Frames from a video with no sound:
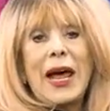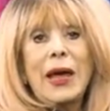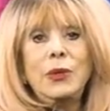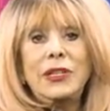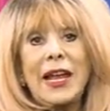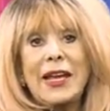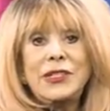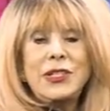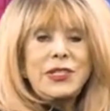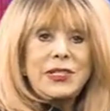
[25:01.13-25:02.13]
Well, I would
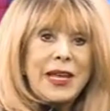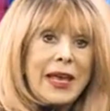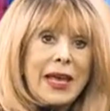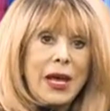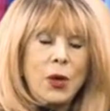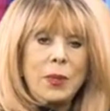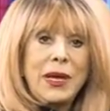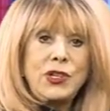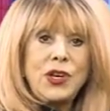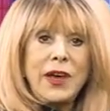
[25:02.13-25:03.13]
like to say how
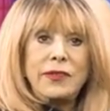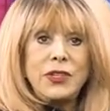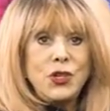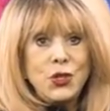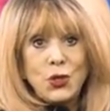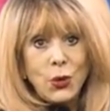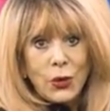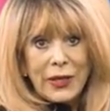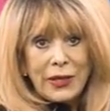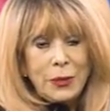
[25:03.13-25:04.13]
much I've
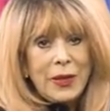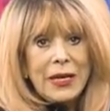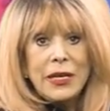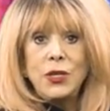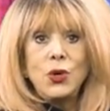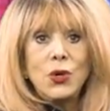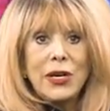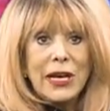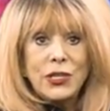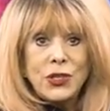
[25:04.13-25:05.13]
enjoyed being in
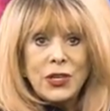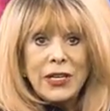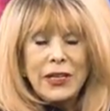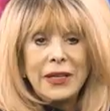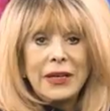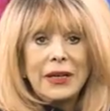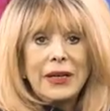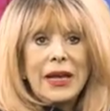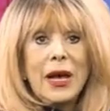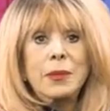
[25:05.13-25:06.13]
your country,
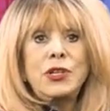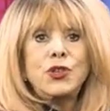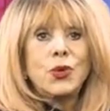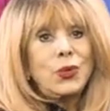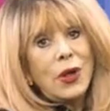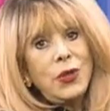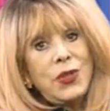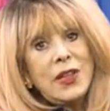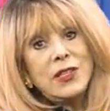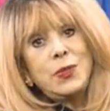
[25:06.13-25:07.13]
how much
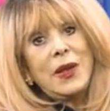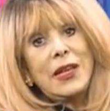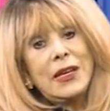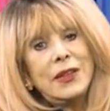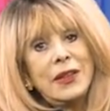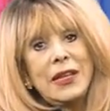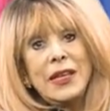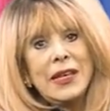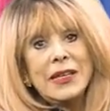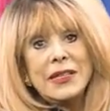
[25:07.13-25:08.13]
growth there's been in the
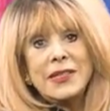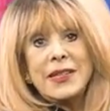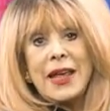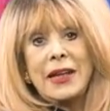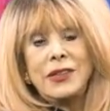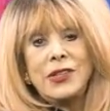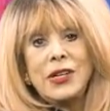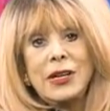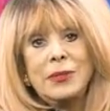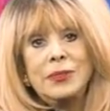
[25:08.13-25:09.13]
years
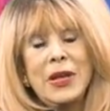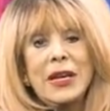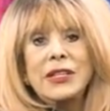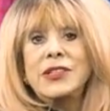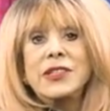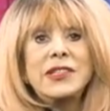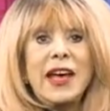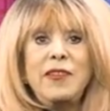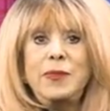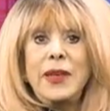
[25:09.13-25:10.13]
that
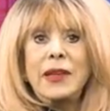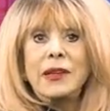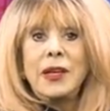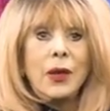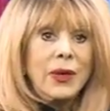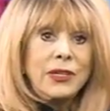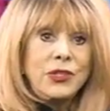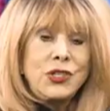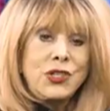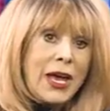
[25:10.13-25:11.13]
since I've been
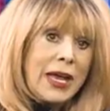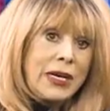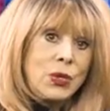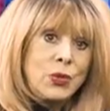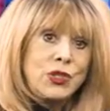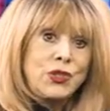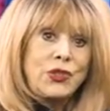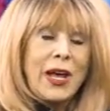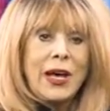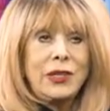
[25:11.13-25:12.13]
going to China, which
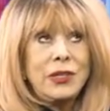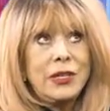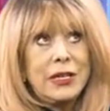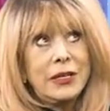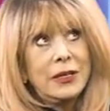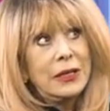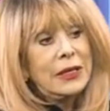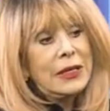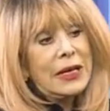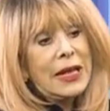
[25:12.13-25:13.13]
started in,
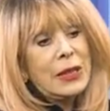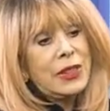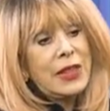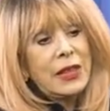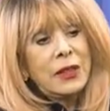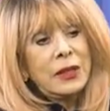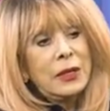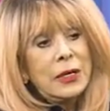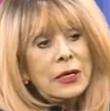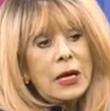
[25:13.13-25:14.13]
I
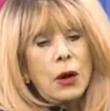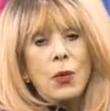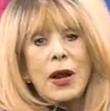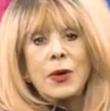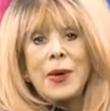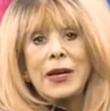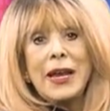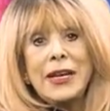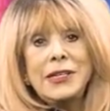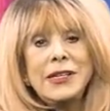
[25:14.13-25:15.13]
think, around
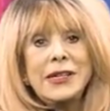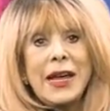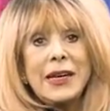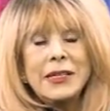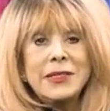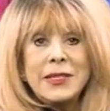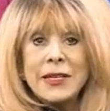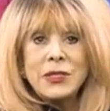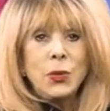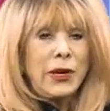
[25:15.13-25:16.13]
about
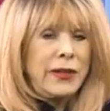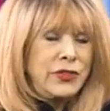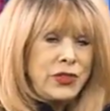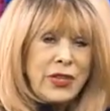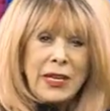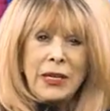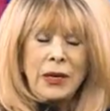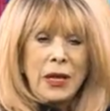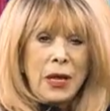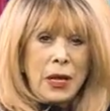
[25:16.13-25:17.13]
1996. What I've
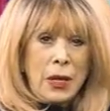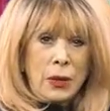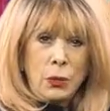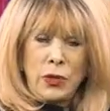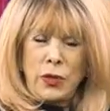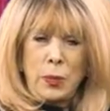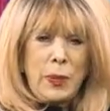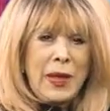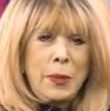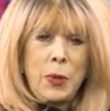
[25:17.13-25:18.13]
seen with the
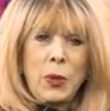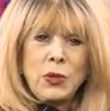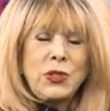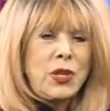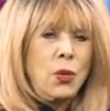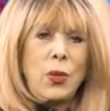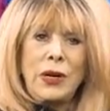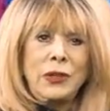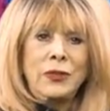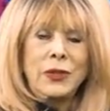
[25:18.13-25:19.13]
people, so
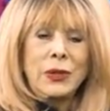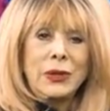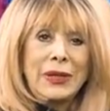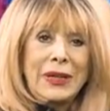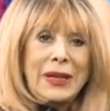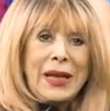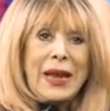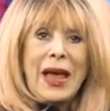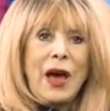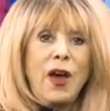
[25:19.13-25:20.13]
wonderful,
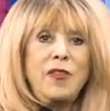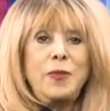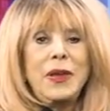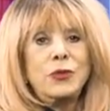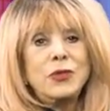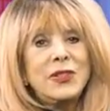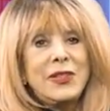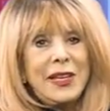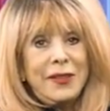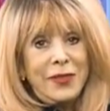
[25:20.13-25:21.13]
and how I've been
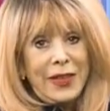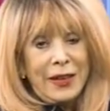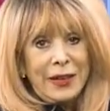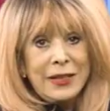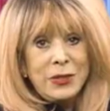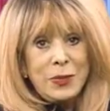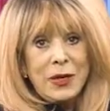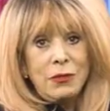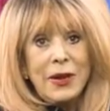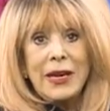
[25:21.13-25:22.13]
received there has
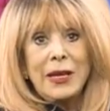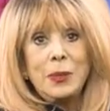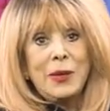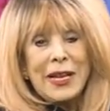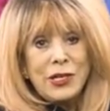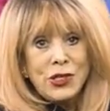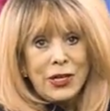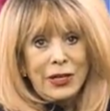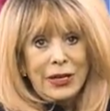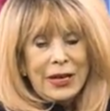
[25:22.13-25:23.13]
been really a
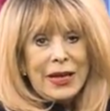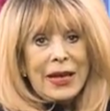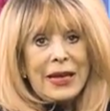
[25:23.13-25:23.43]
pleasure.